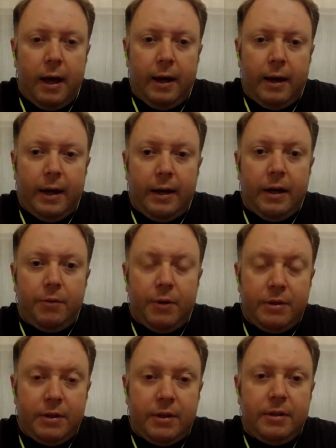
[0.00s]
getting
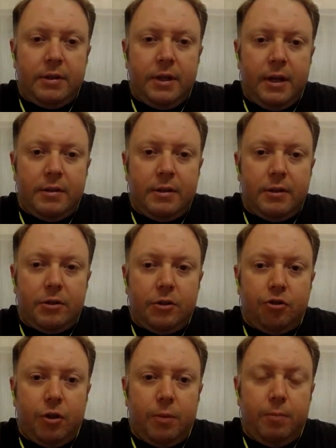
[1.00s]
residency and
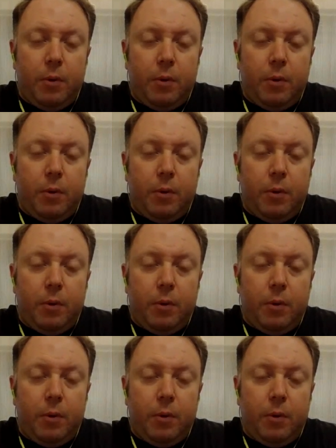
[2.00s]
citizenship,